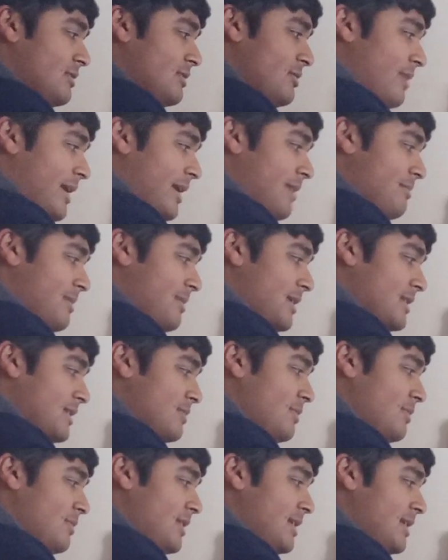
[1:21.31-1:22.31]
to n
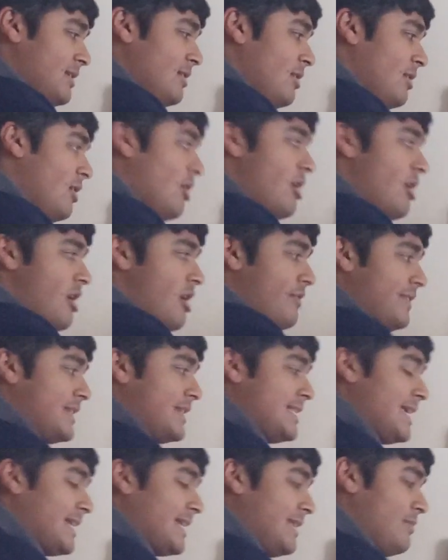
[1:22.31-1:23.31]
plus 1 of
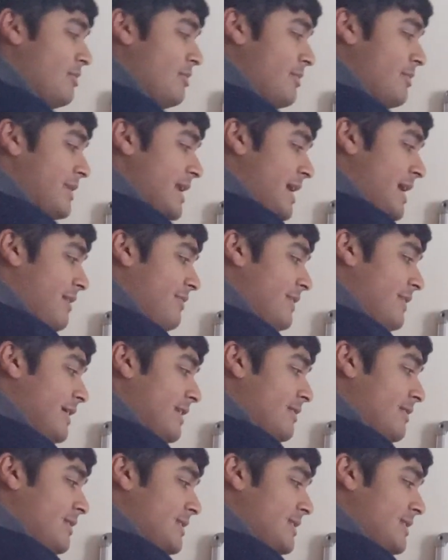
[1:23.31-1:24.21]
exactly what we have here,